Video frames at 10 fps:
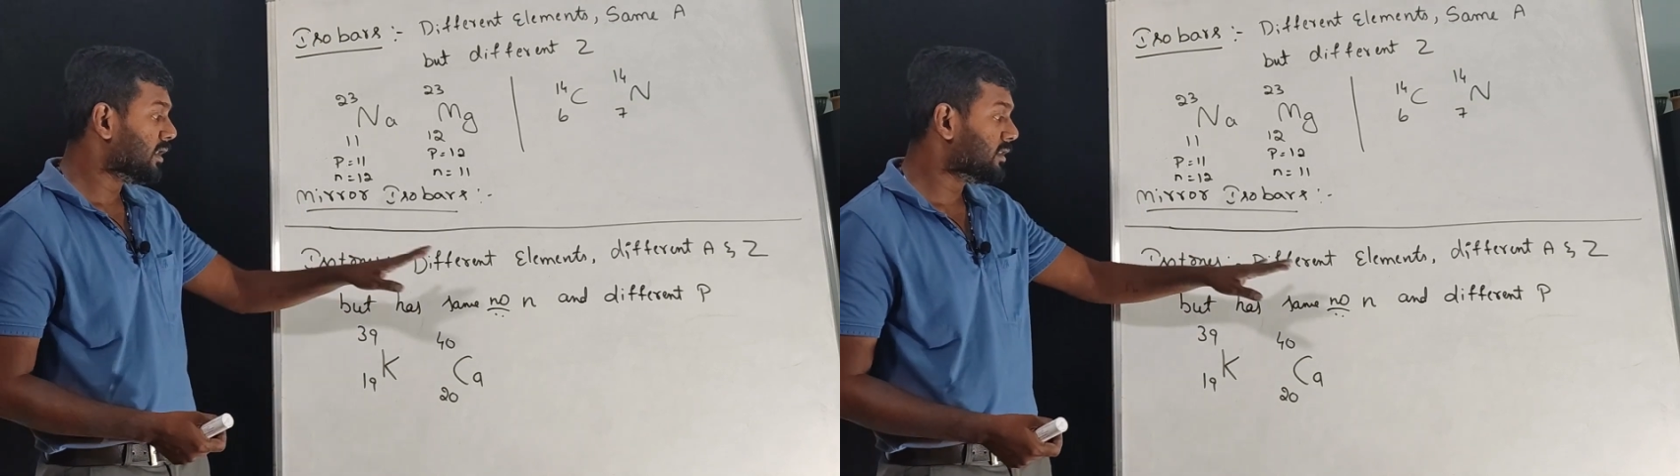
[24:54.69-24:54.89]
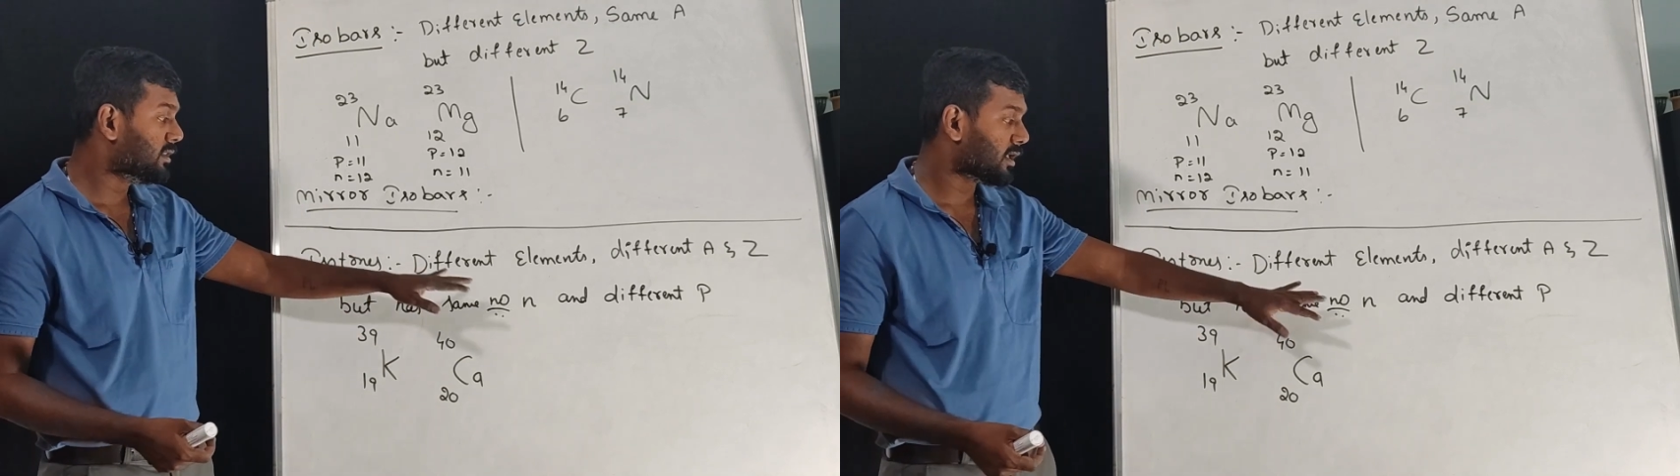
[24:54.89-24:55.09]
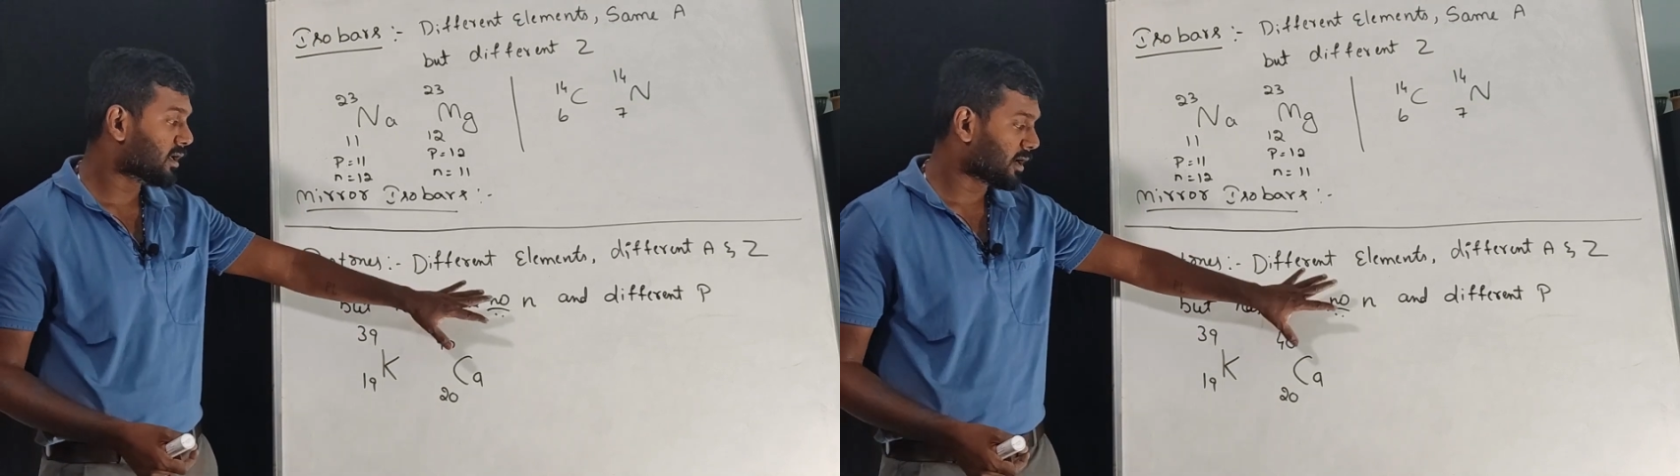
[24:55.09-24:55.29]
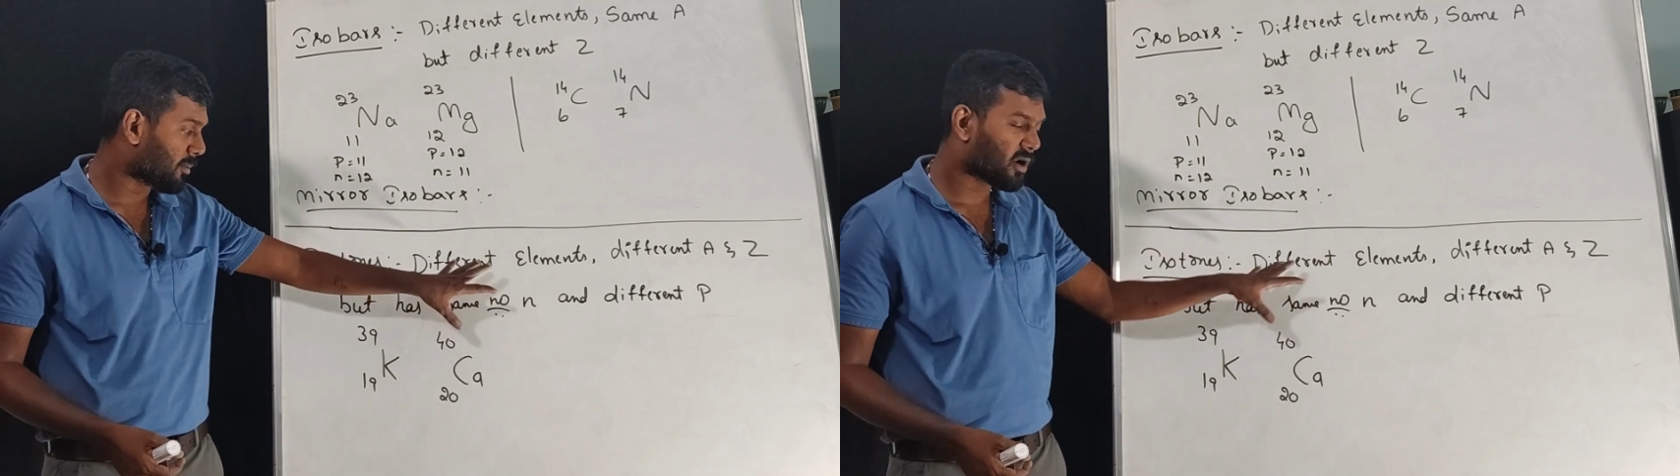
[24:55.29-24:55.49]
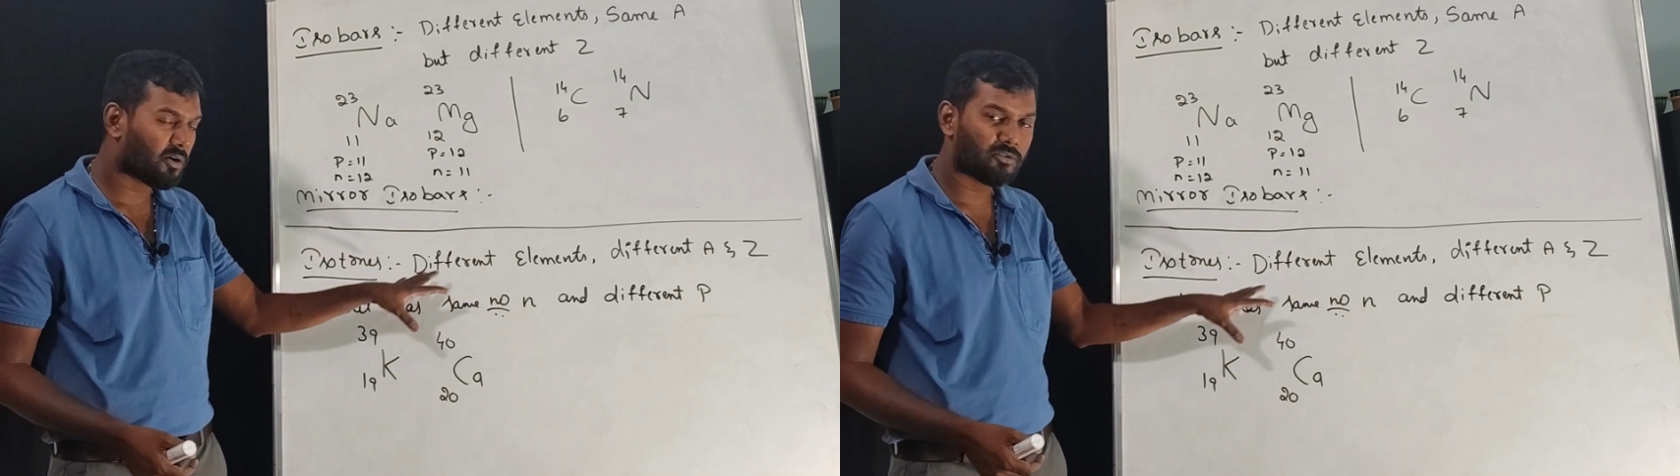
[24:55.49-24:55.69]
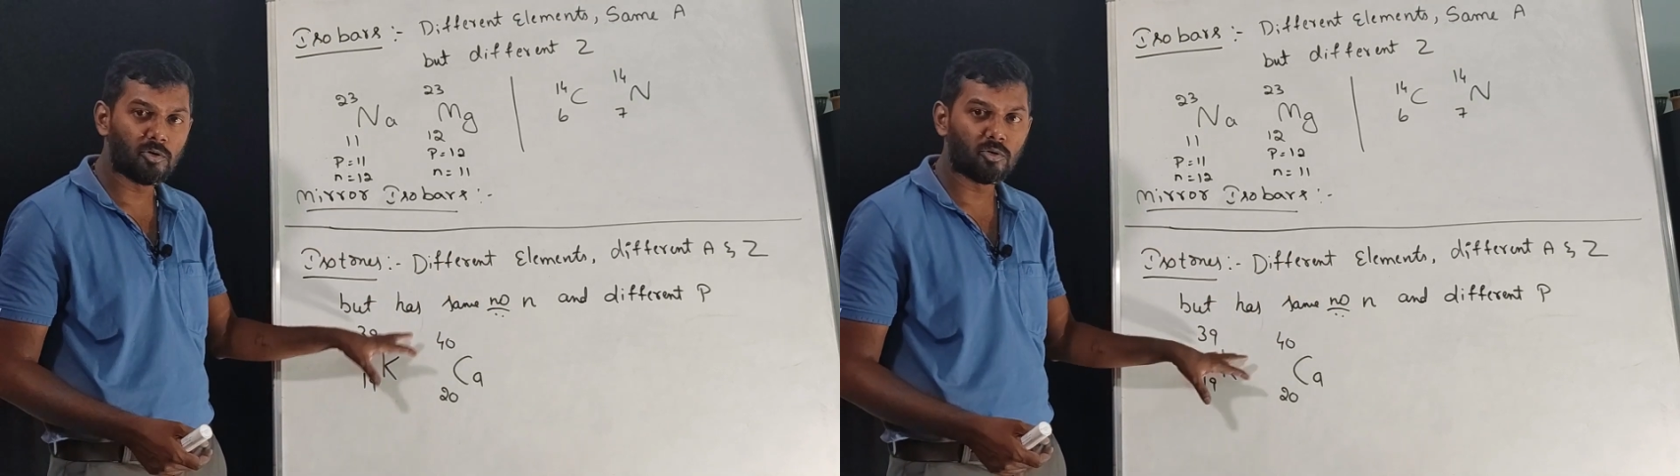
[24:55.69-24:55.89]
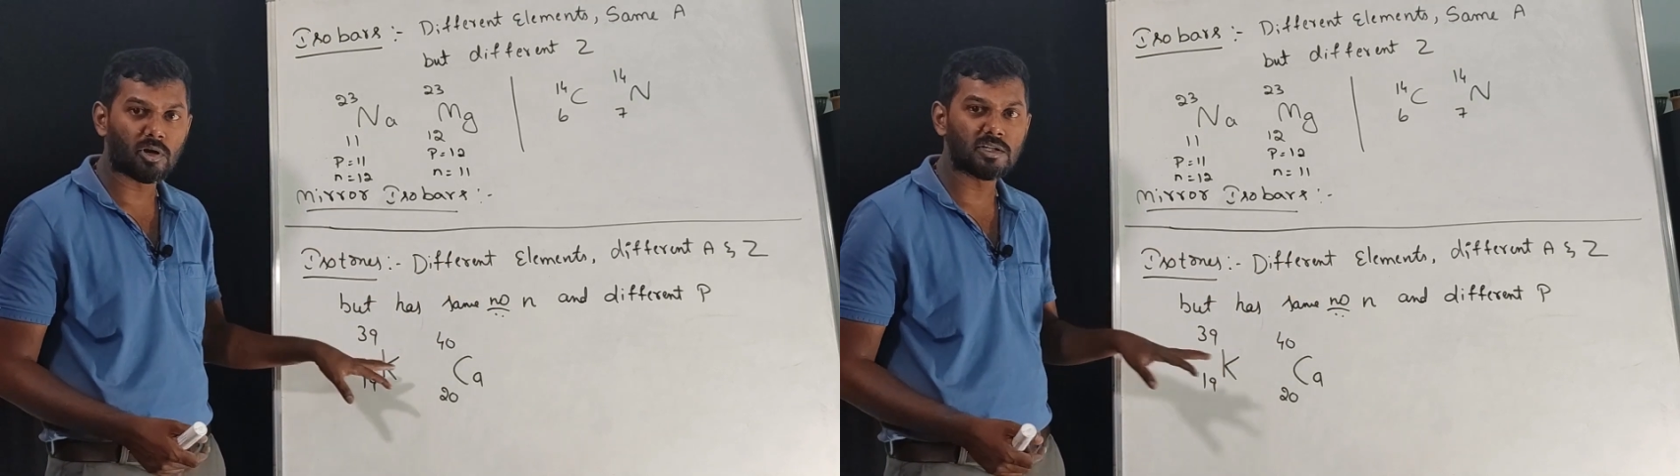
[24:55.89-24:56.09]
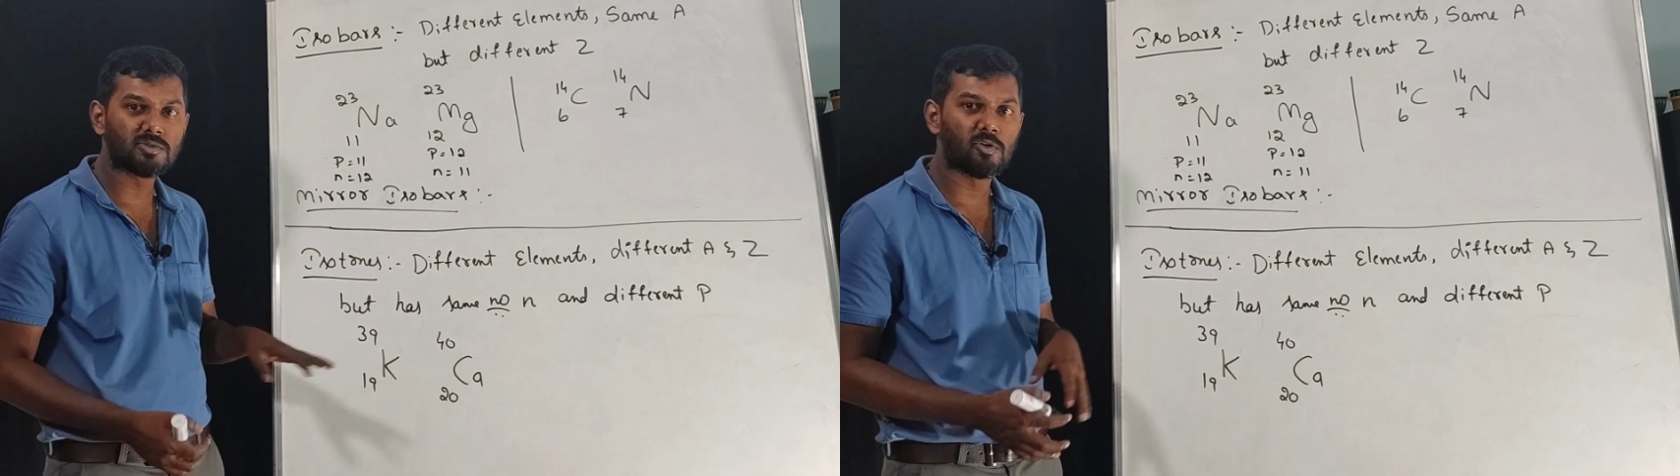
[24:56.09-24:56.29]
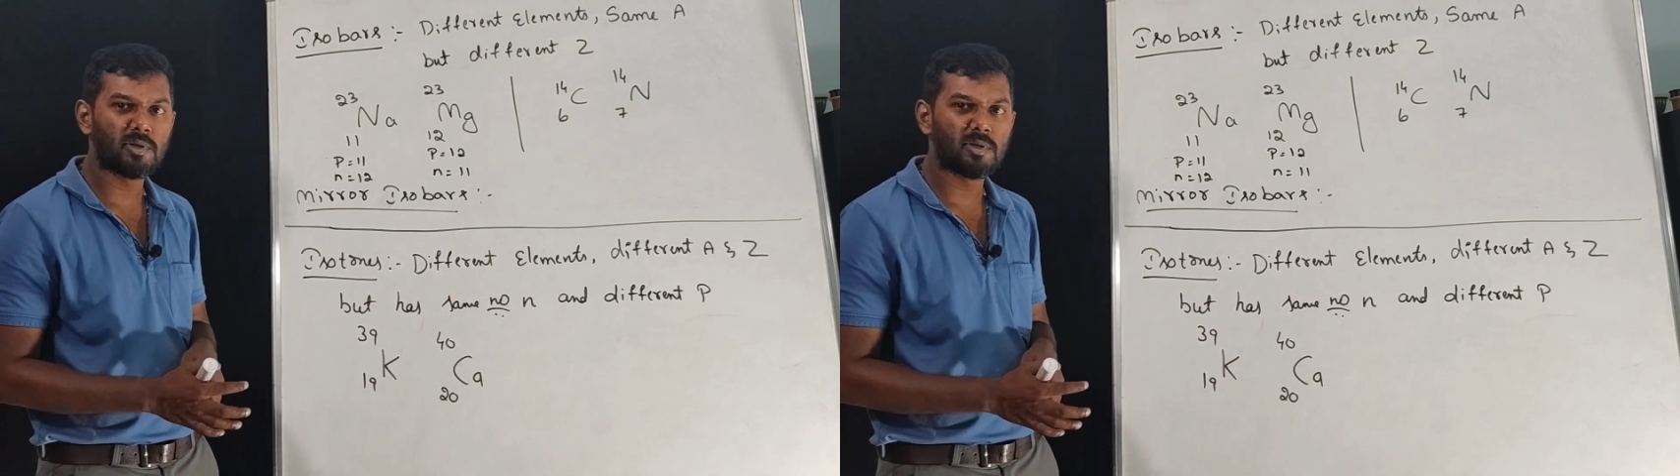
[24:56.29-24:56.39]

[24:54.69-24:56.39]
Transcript: the number of neutrons